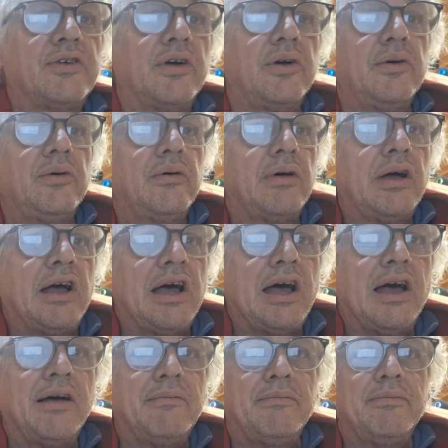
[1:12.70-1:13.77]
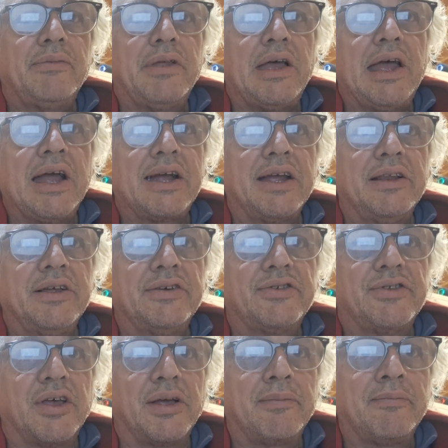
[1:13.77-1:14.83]
so hacking this
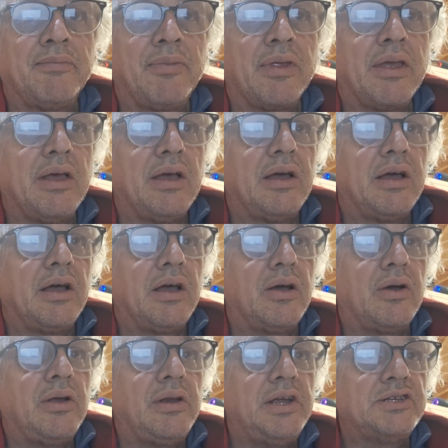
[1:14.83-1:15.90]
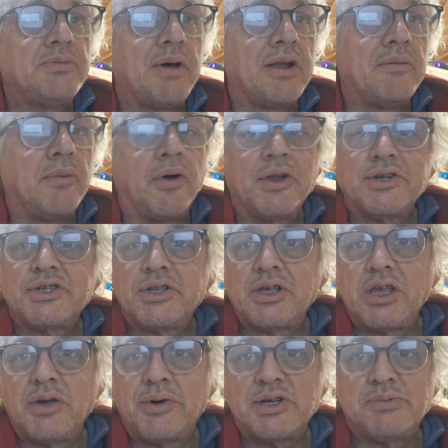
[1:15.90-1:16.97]
thing, you need to be able to monitor
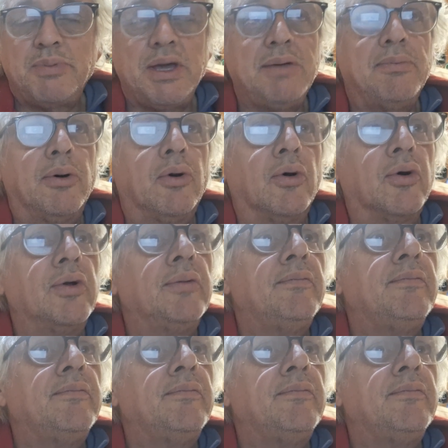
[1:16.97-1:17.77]
the USB port.